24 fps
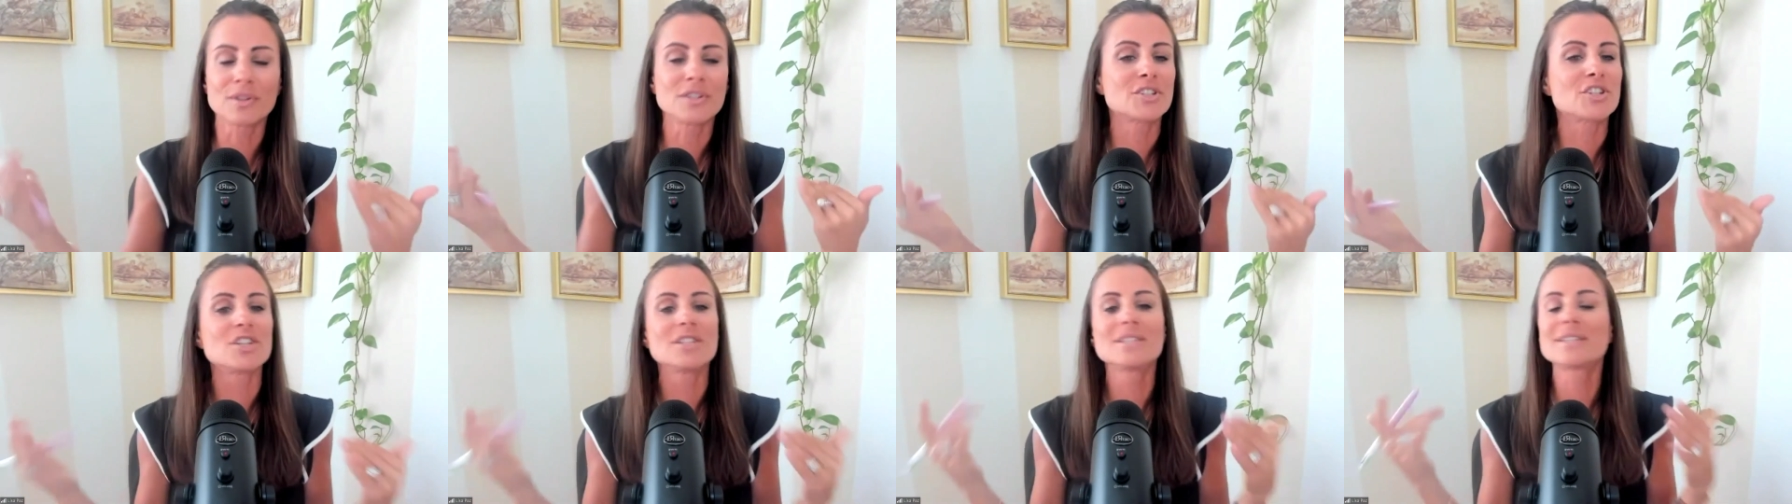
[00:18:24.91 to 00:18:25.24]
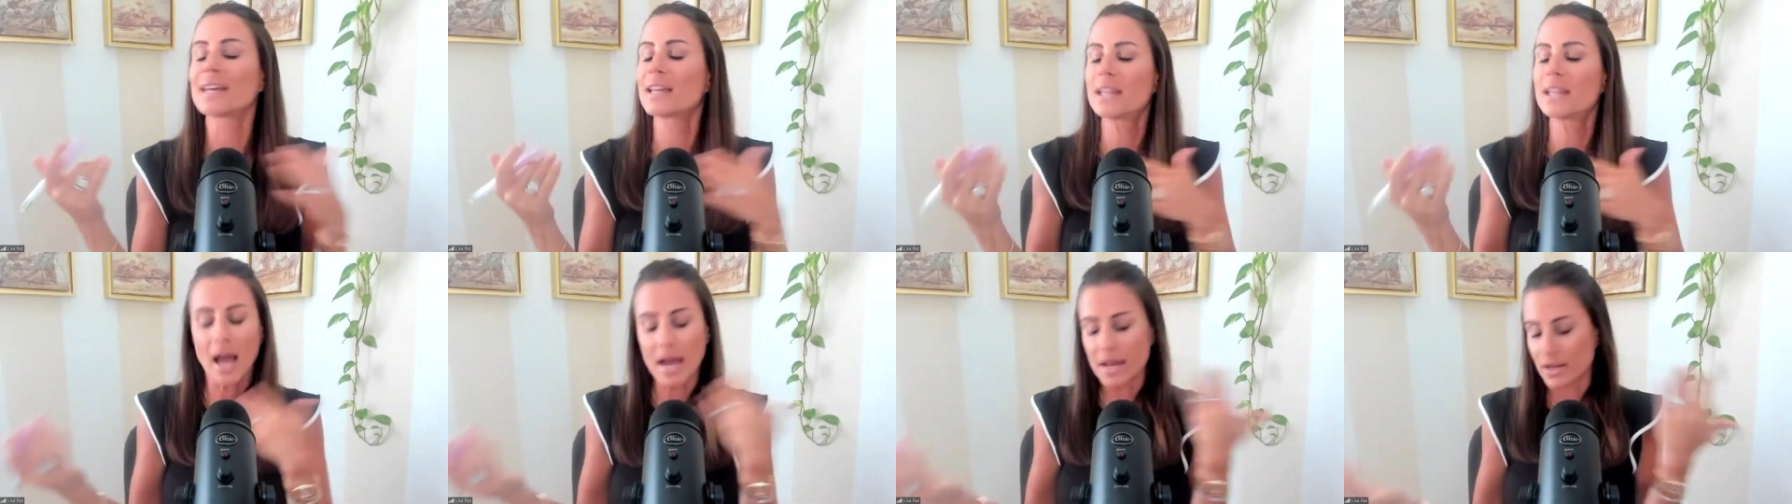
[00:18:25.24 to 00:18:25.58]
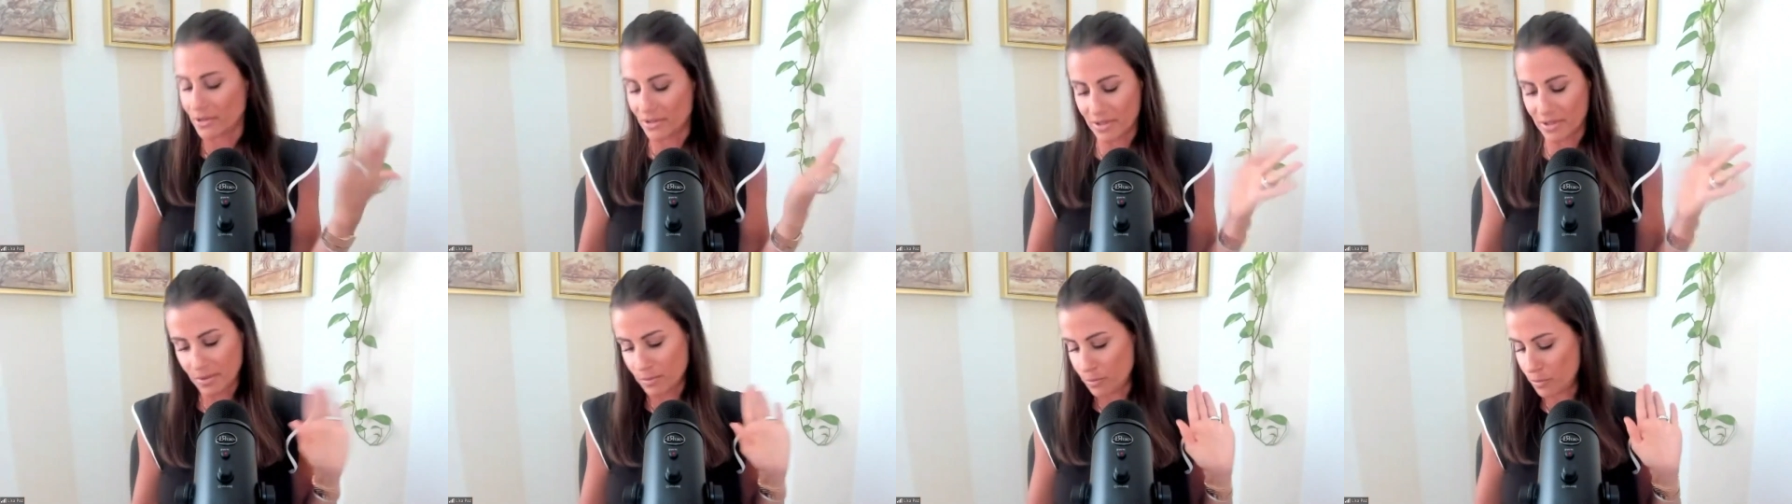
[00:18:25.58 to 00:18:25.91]
And she's like,
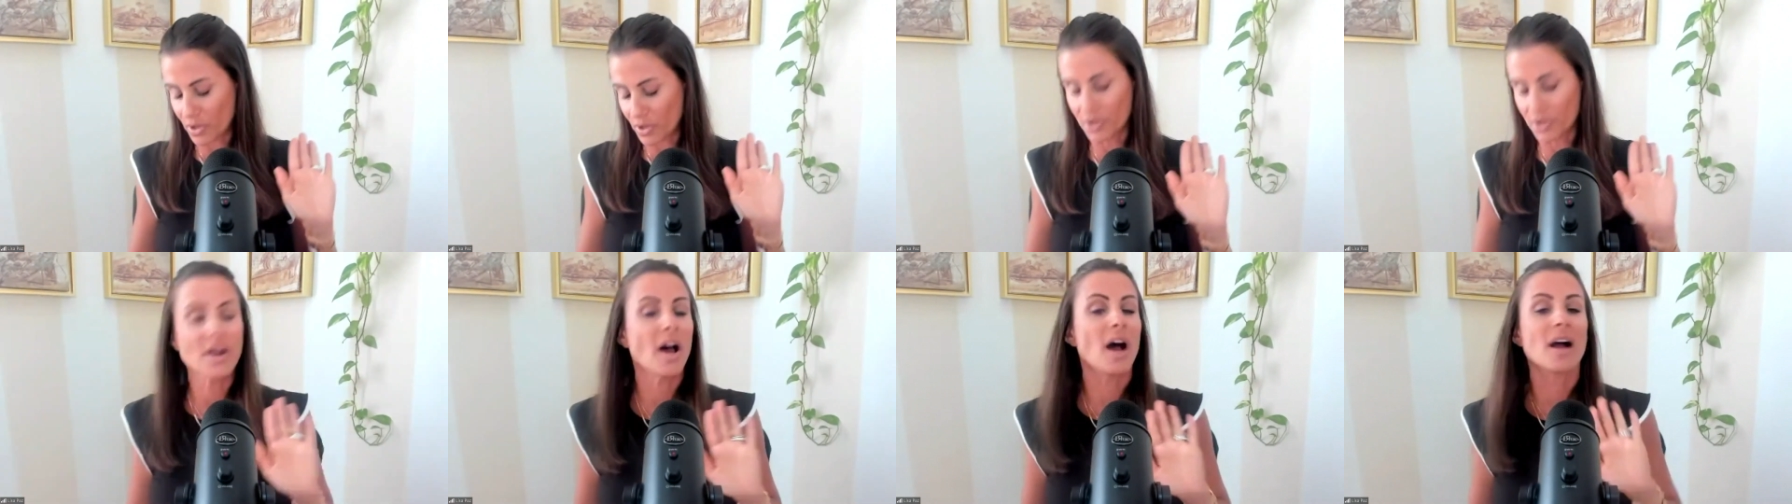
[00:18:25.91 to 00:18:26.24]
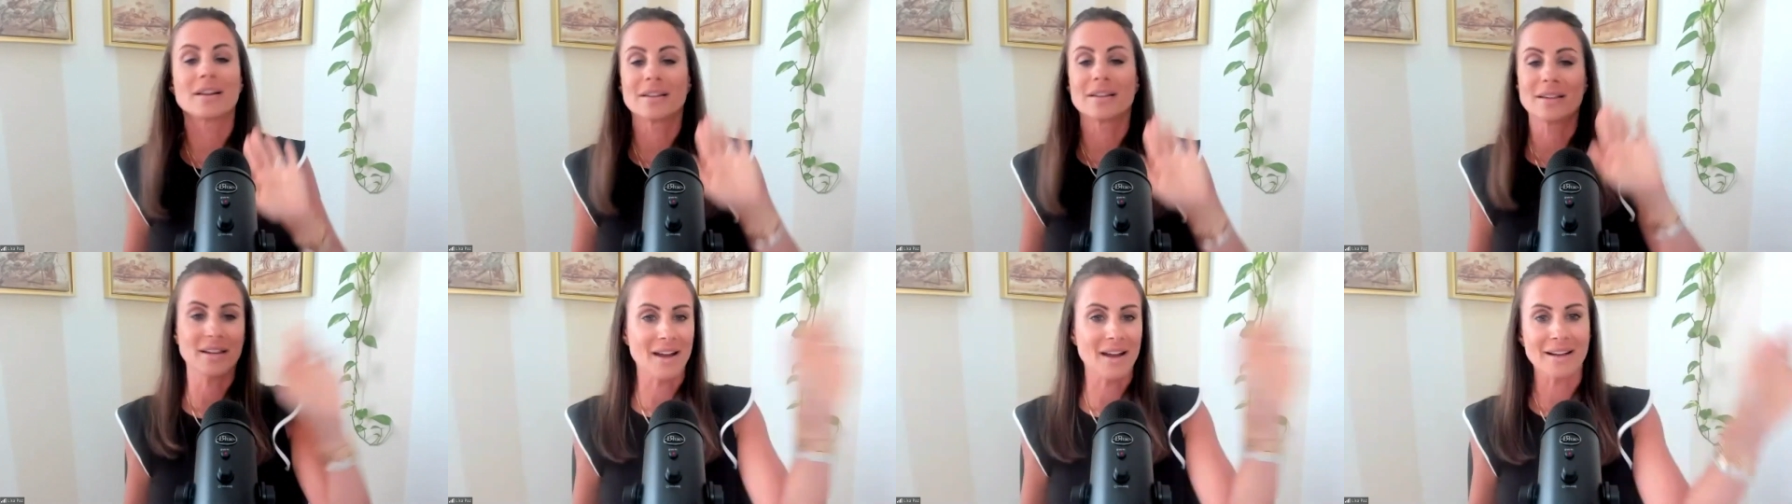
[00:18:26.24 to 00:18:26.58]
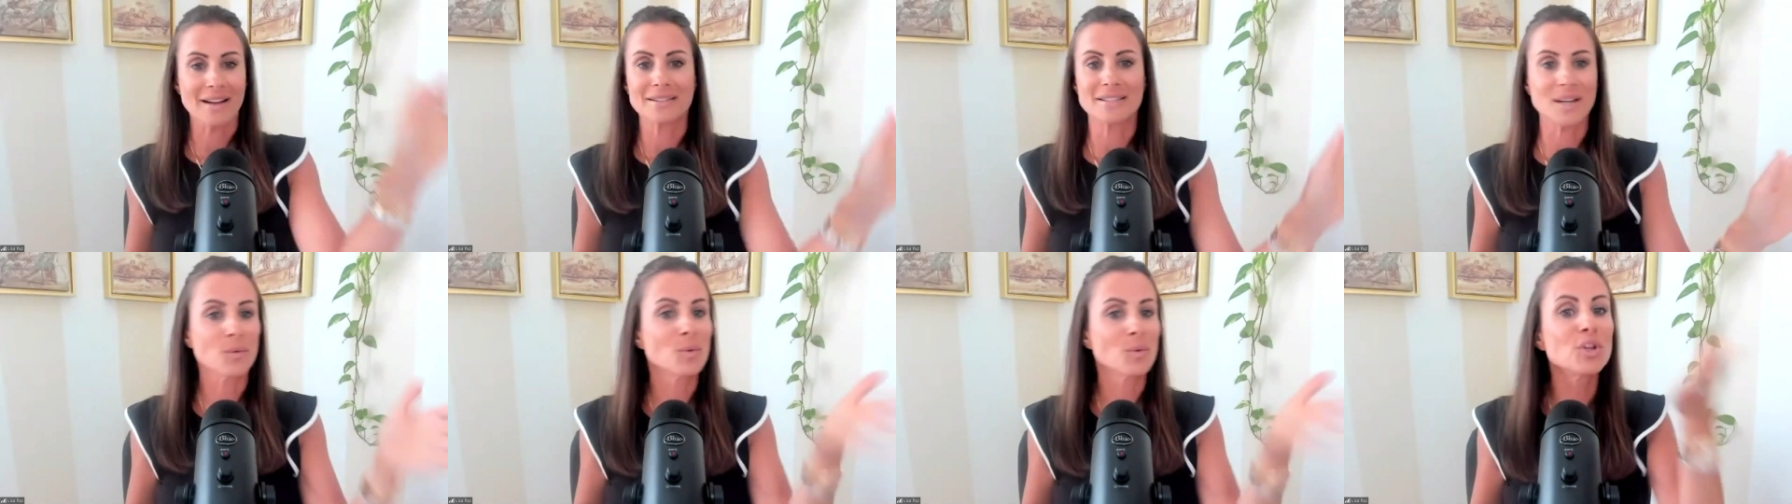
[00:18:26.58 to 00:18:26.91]
we're not
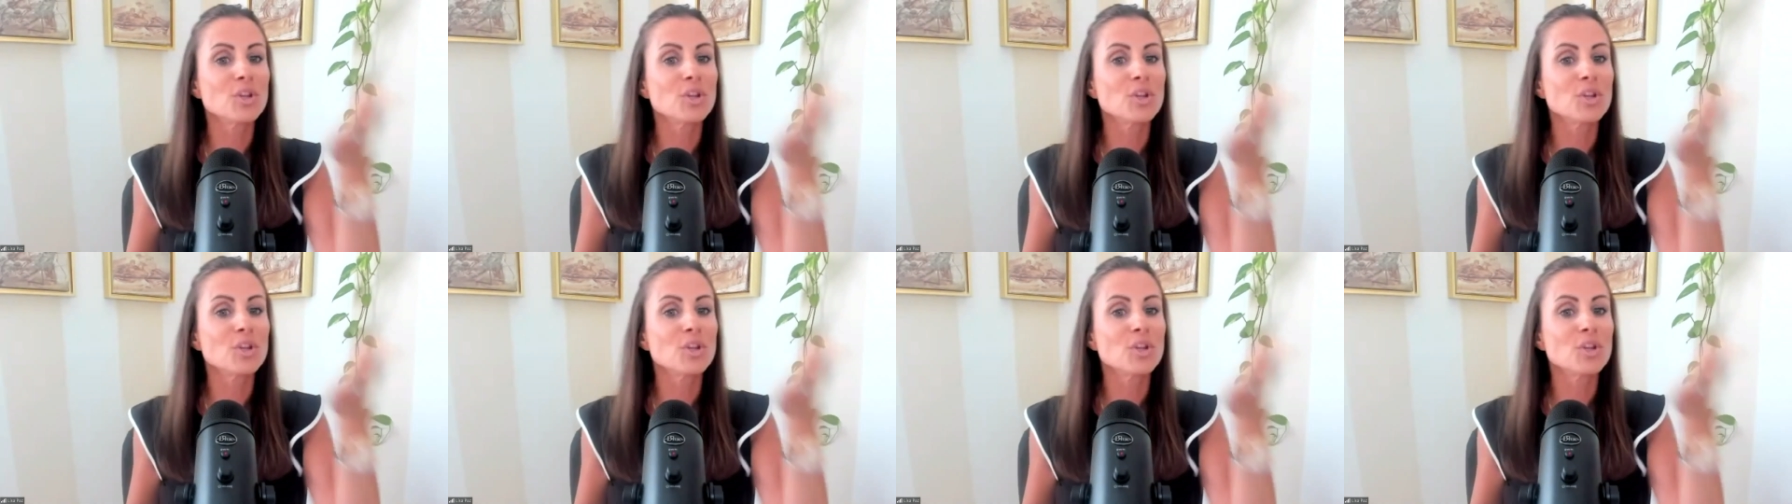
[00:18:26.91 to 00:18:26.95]
connected.